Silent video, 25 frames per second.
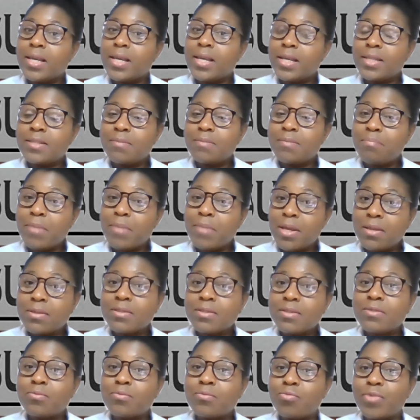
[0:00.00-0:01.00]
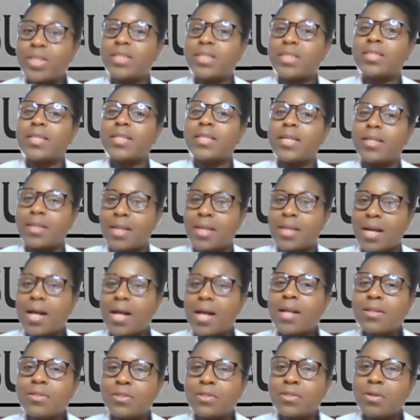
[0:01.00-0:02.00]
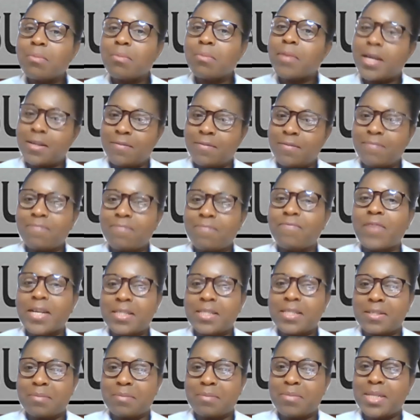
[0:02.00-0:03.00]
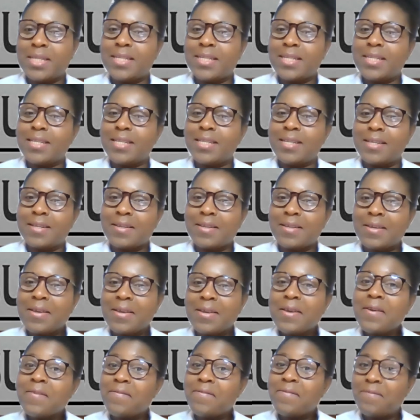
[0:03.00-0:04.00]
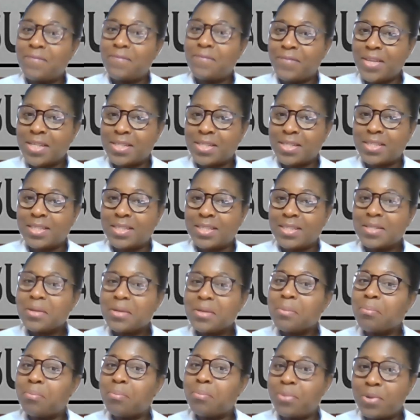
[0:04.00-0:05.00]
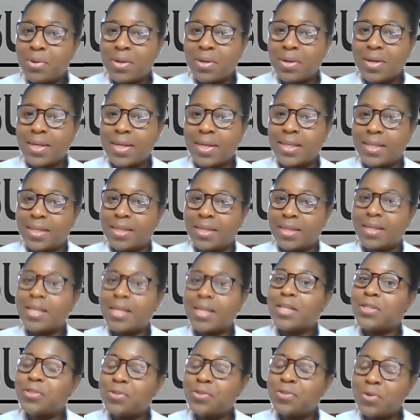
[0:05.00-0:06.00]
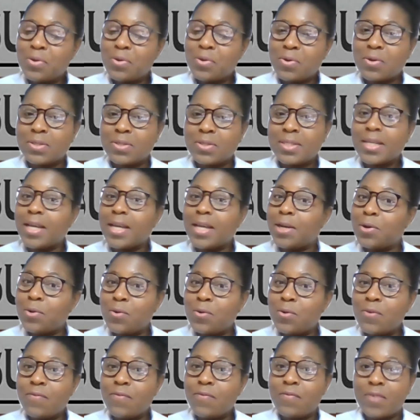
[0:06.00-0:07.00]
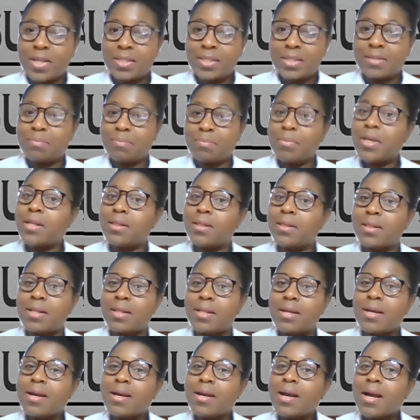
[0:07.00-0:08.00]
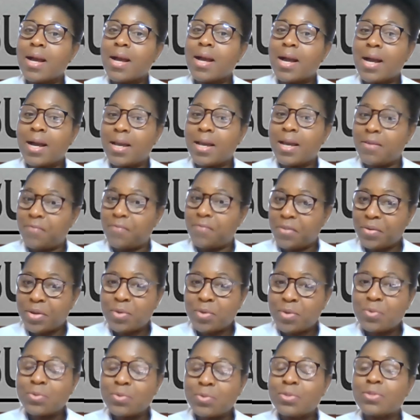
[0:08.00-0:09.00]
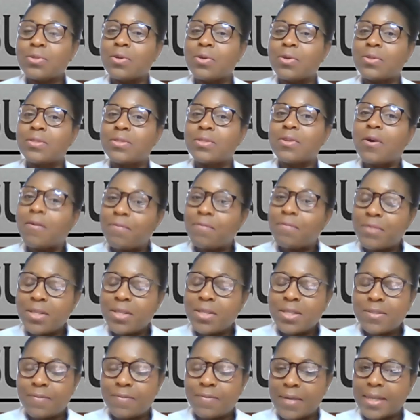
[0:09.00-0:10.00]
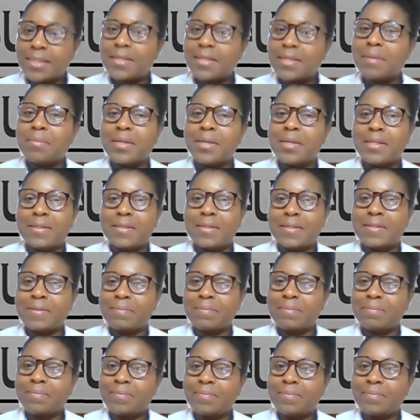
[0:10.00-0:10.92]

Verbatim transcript: Eat meals rich in calcium and vitamin D. Fish, broccoli, yogurt, and low-fat milk are a very good source of these vitamins.